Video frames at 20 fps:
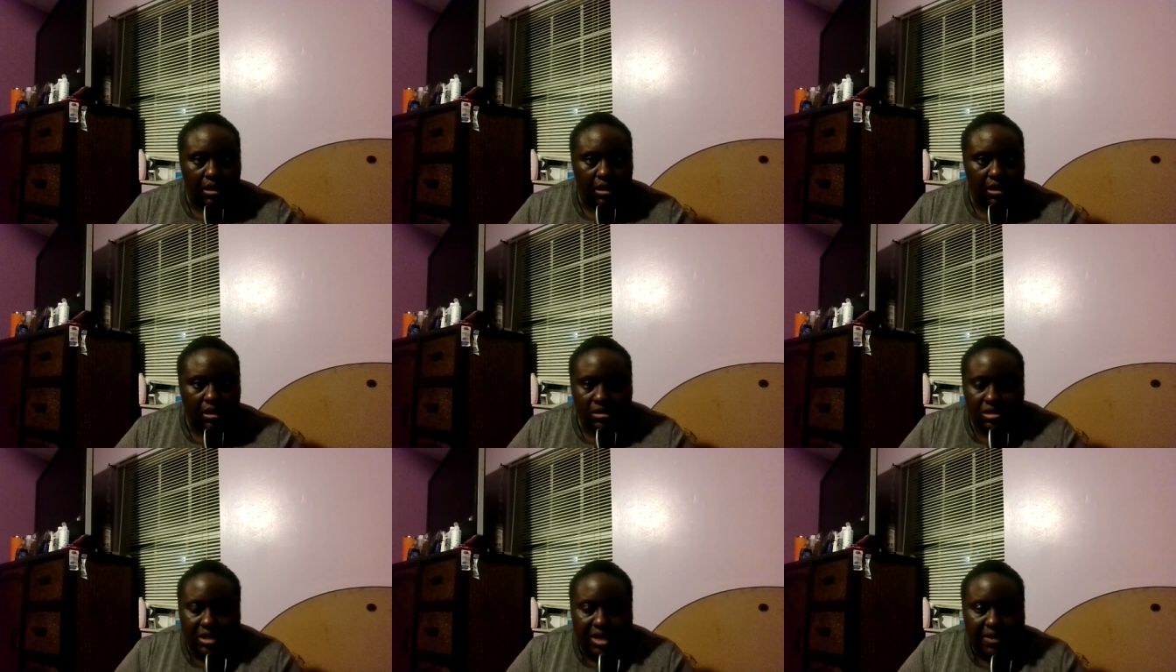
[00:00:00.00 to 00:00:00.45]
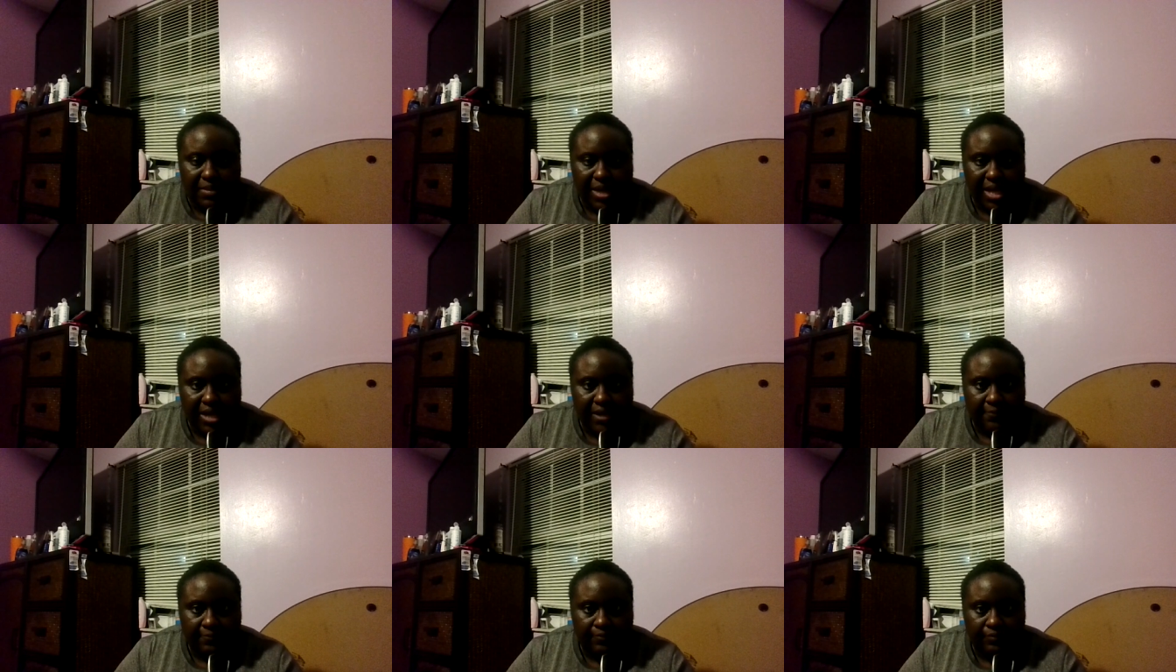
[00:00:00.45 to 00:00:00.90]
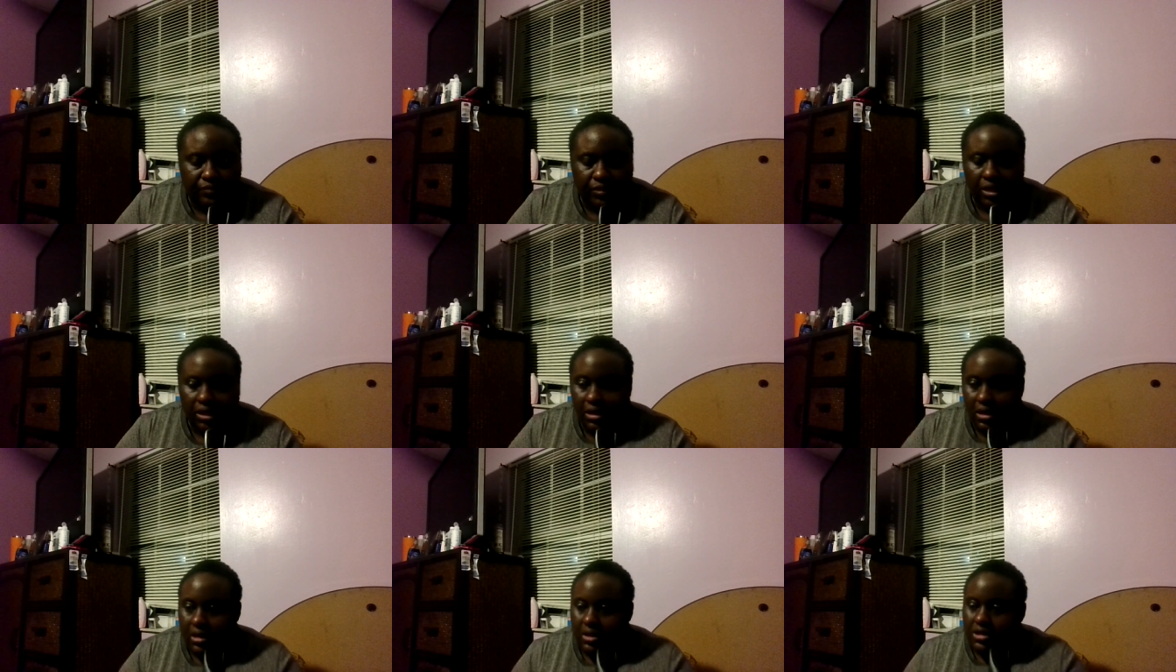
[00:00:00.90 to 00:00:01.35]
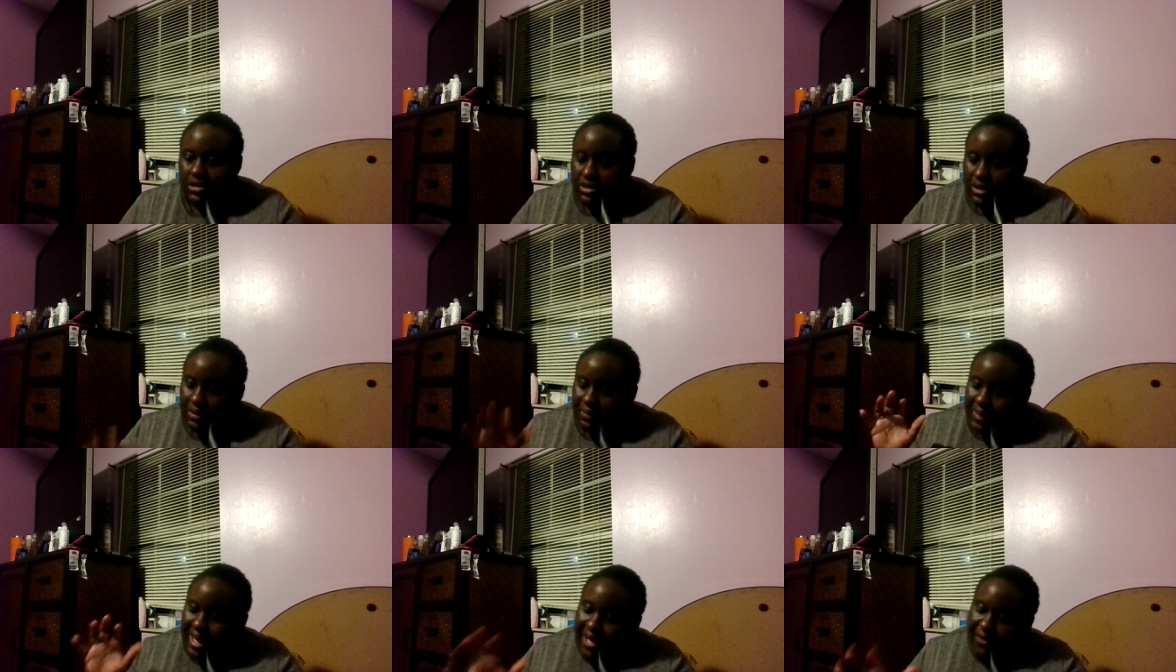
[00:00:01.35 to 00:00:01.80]
You see what I mean?
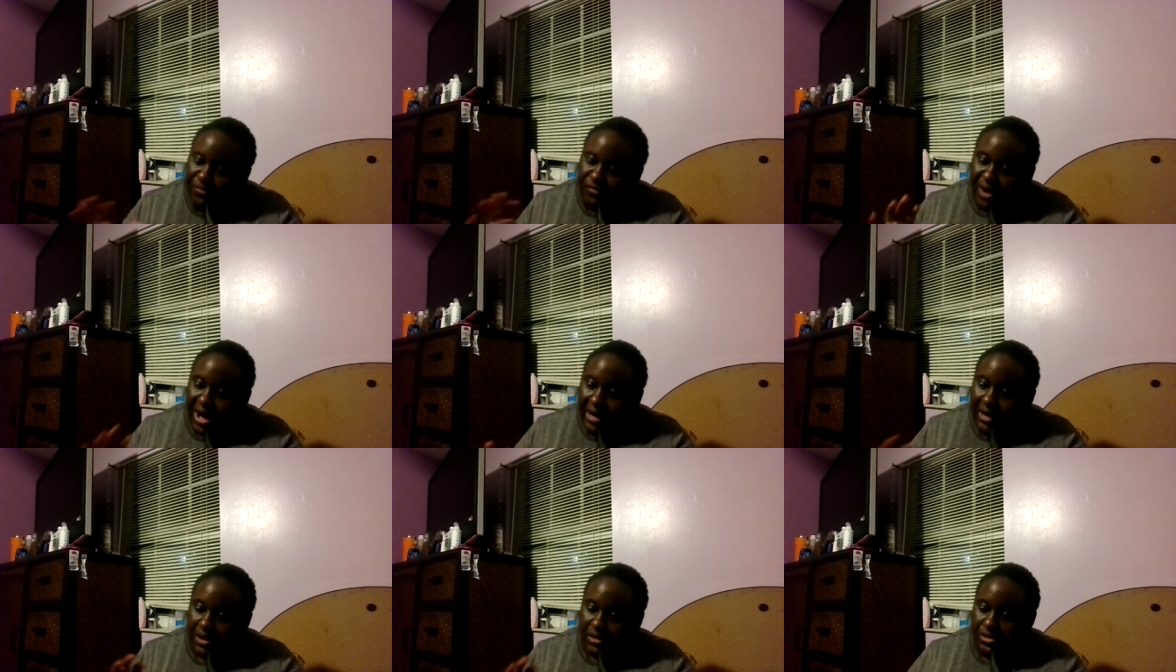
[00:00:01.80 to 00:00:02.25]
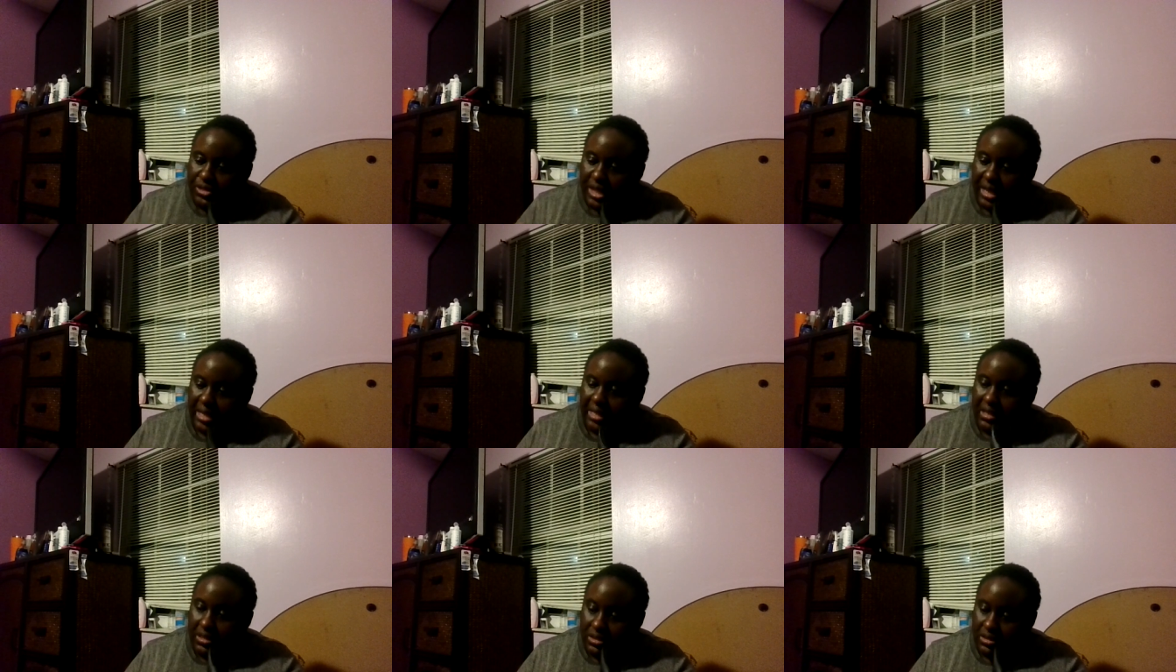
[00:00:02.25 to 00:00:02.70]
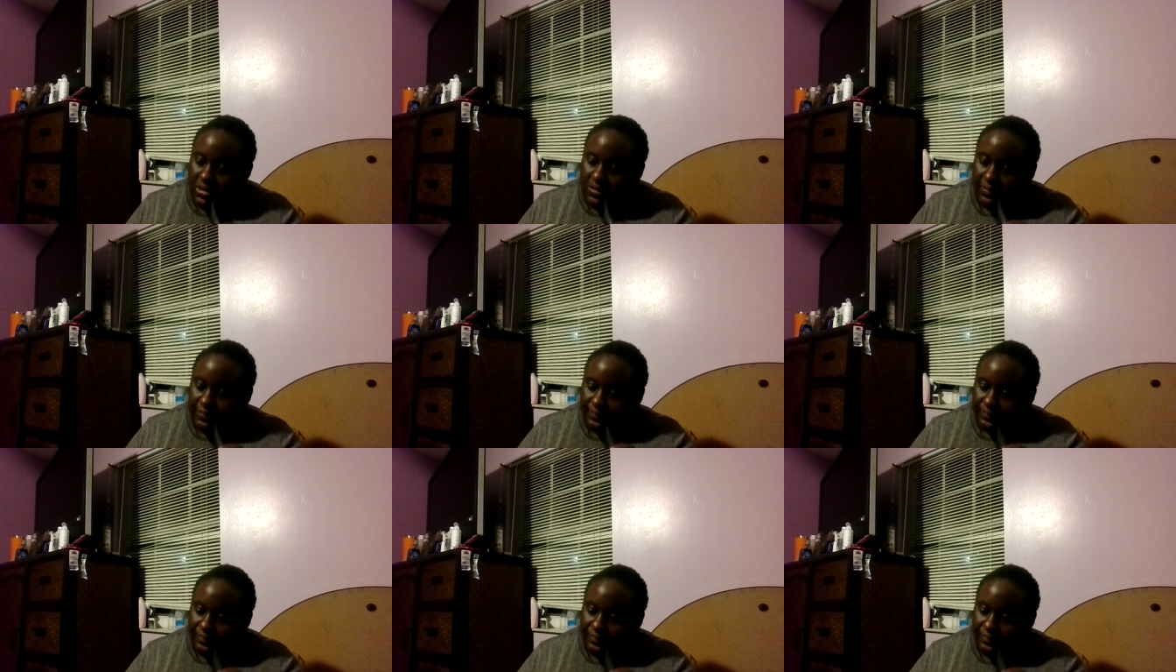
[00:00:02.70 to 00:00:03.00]
So my final thing is